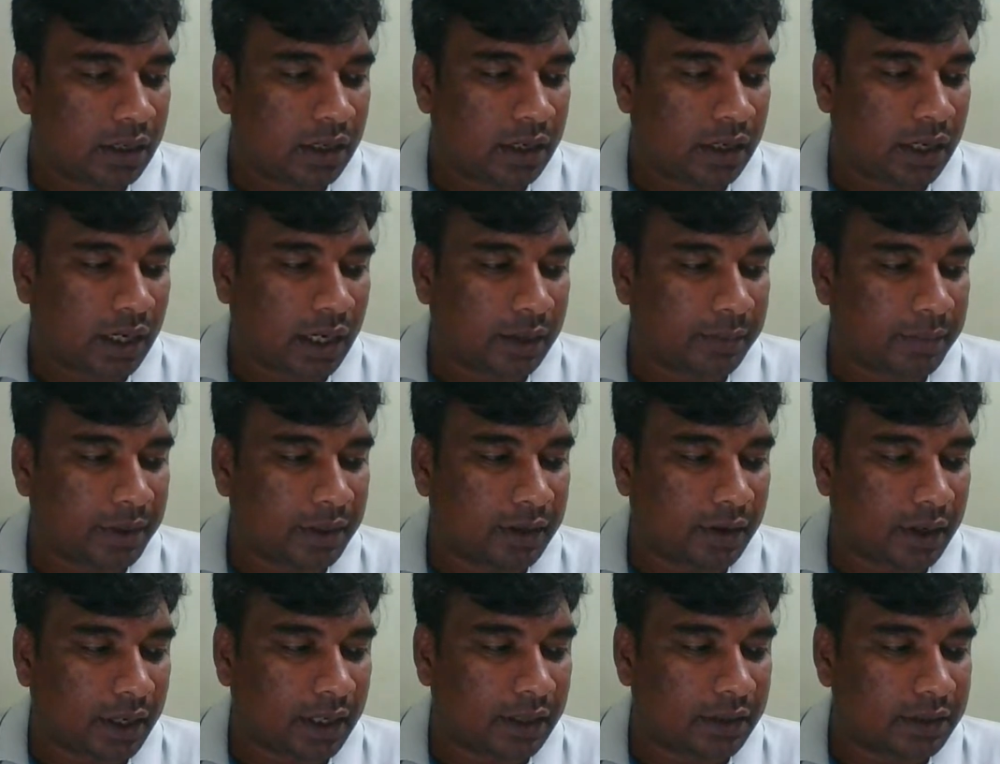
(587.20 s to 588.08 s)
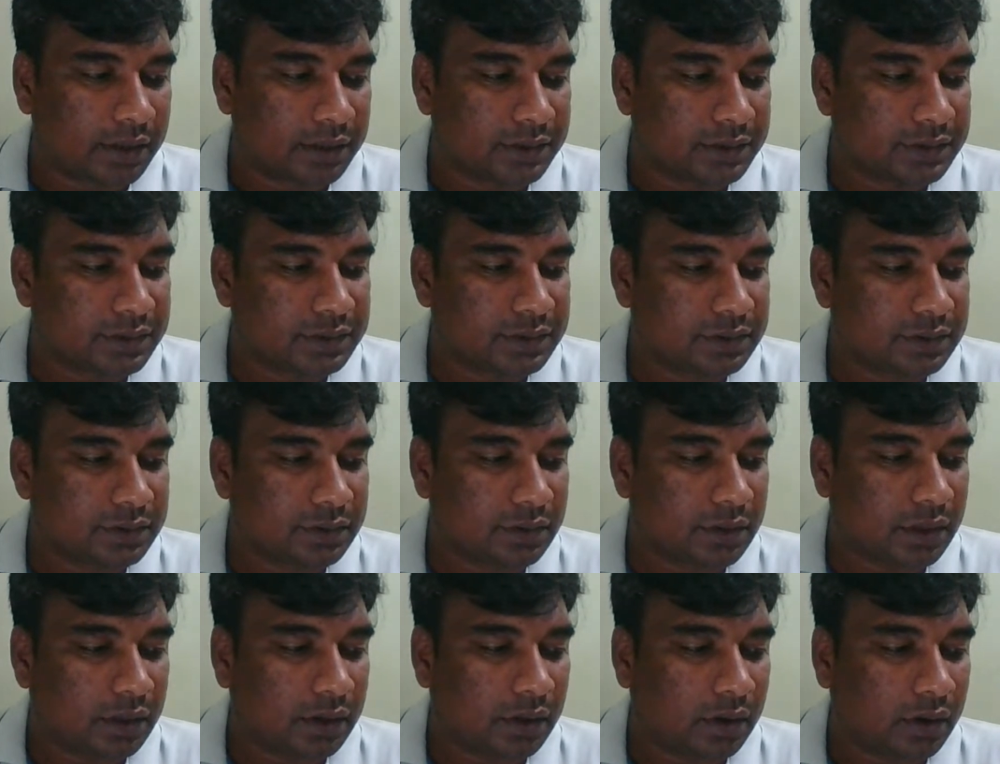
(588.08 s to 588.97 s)
arbitrators,
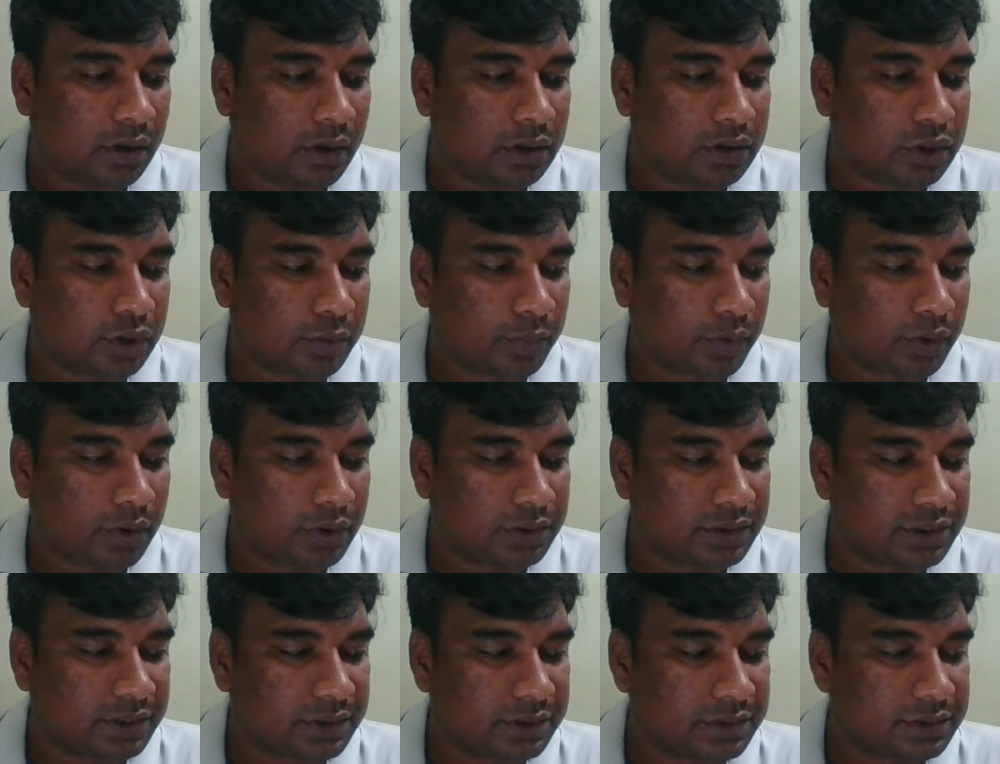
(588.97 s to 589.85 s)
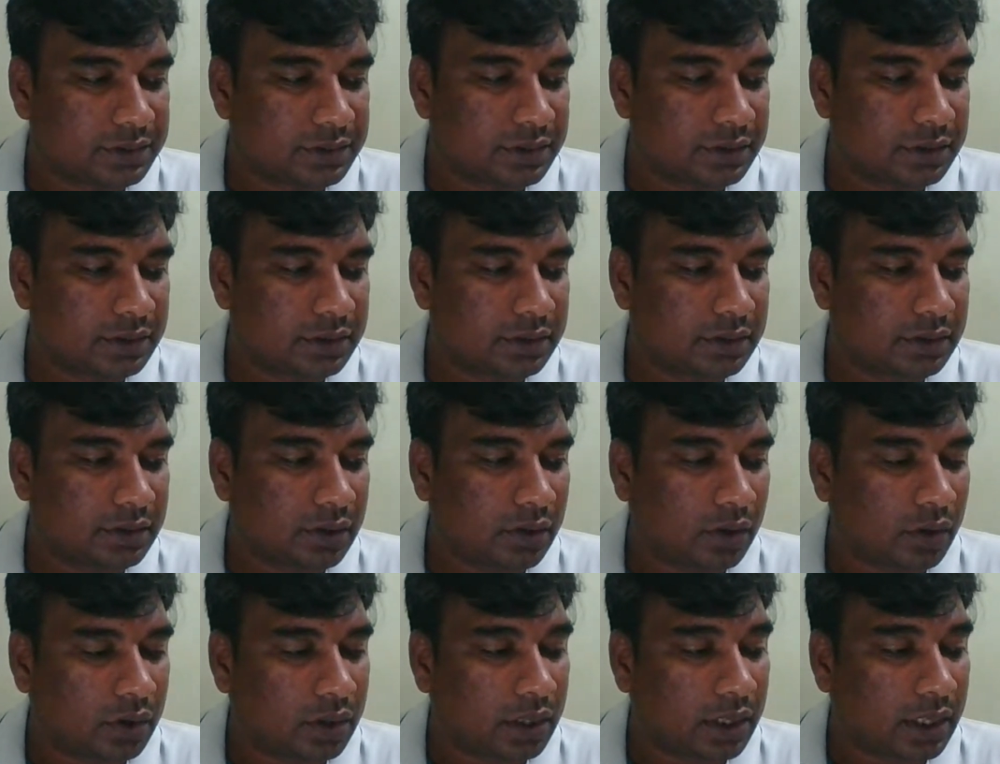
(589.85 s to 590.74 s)
anthropologists,
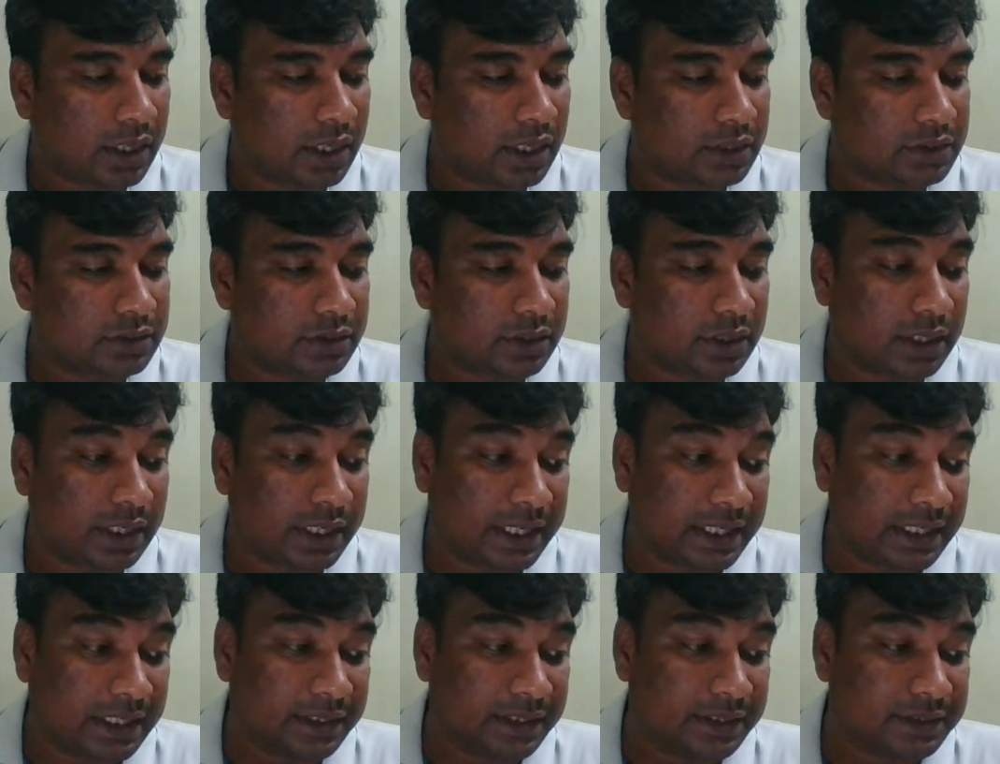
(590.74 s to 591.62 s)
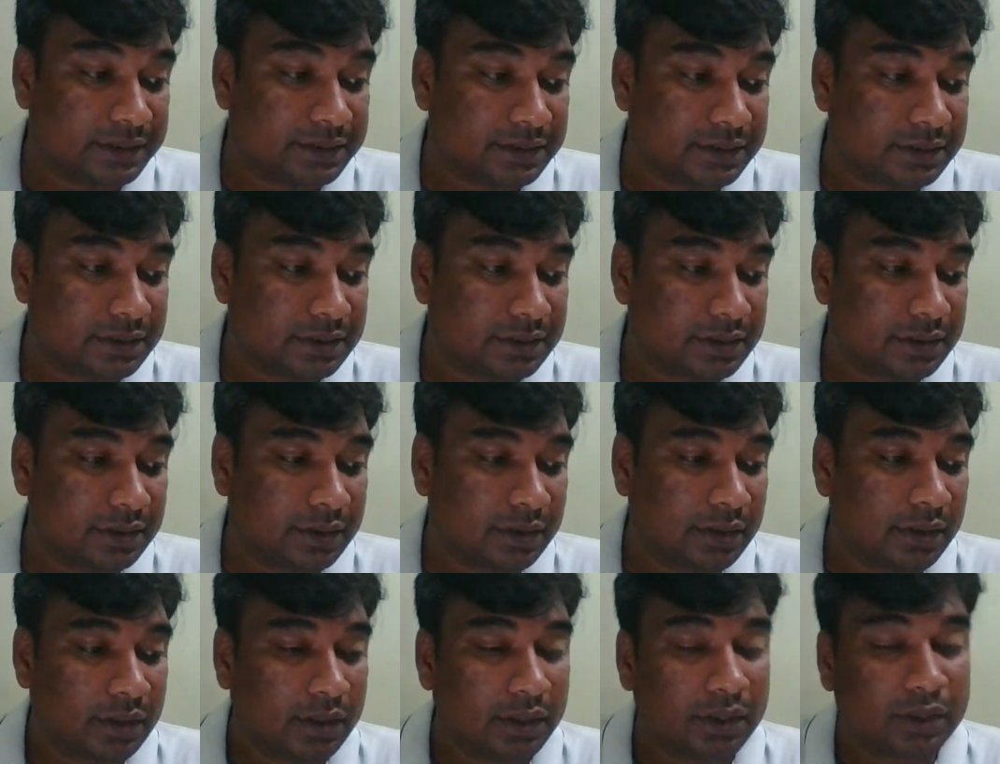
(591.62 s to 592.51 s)
organizational leaders,
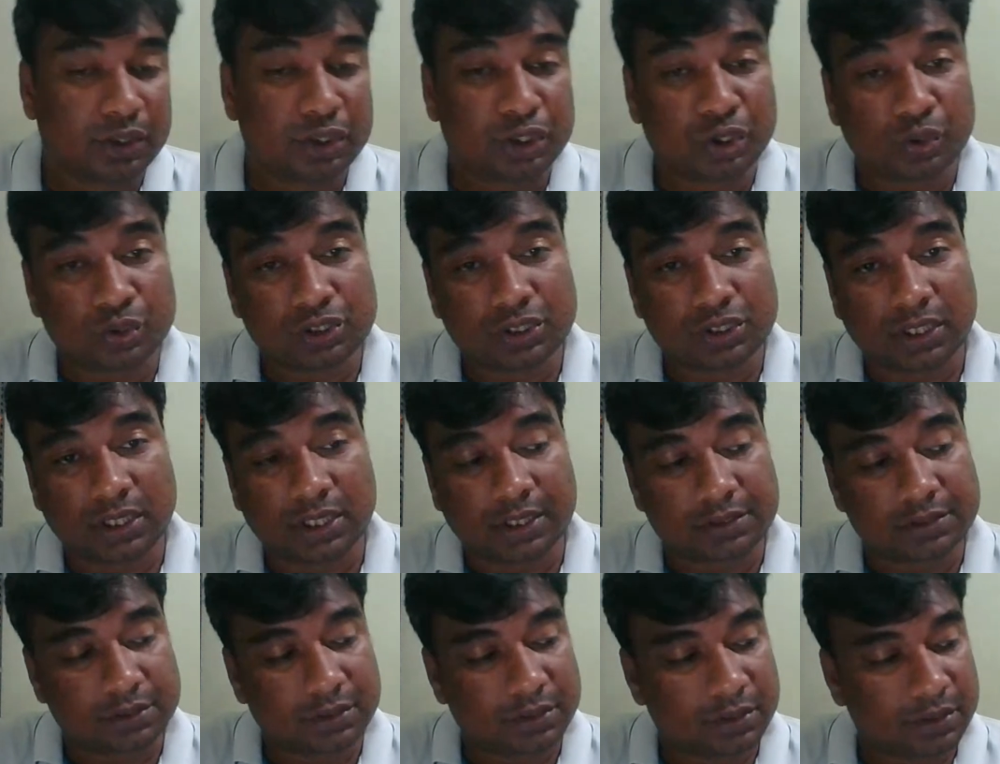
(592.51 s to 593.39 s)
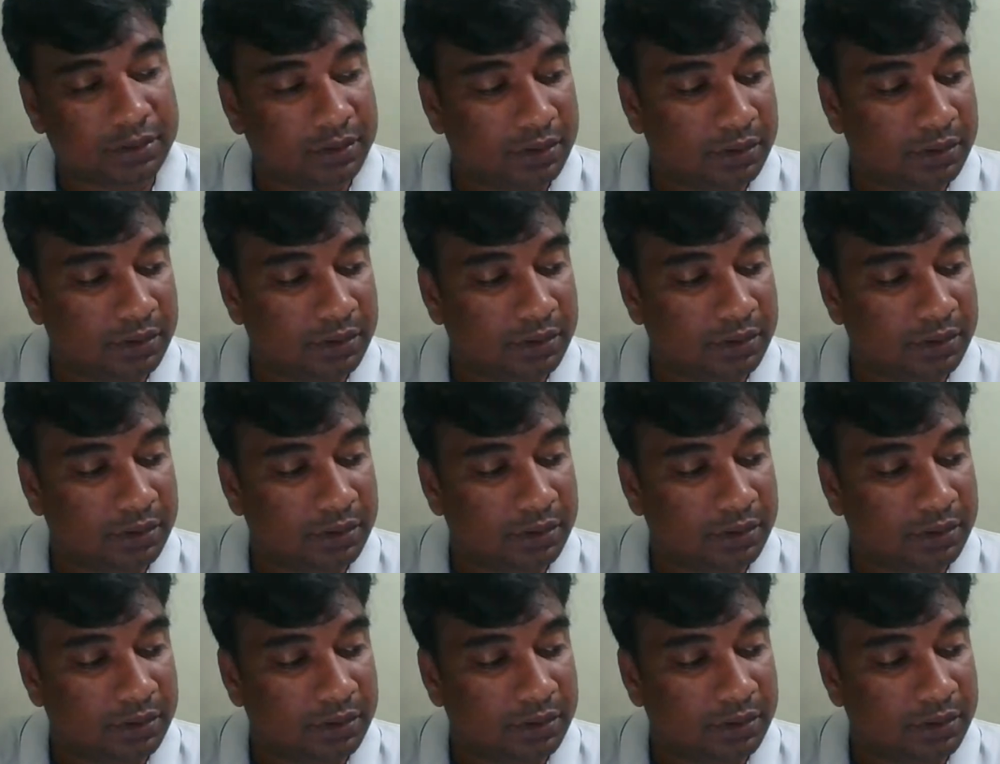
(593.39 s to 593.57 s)
socialists,